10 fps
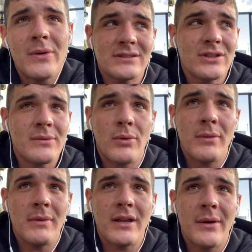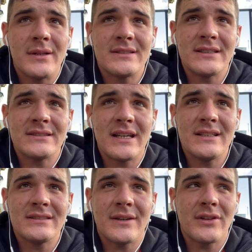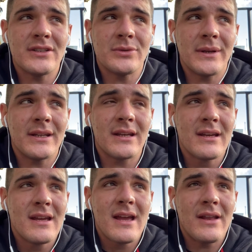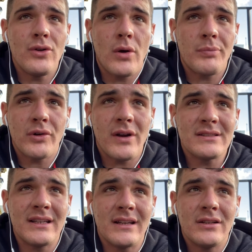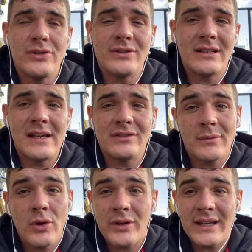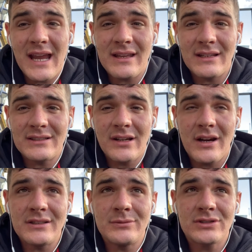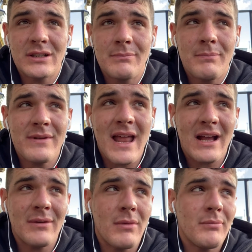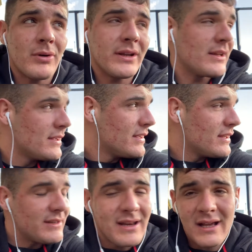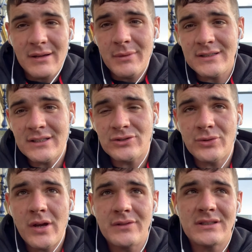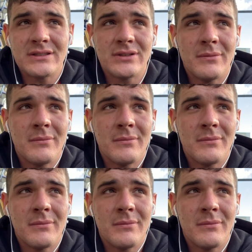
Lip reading: There's no point me going 6 days, 7 days a week, not progressing, losing lifts, and I'm not going to gain any size. I'm just going to knacker my body, knacker my central nervous system.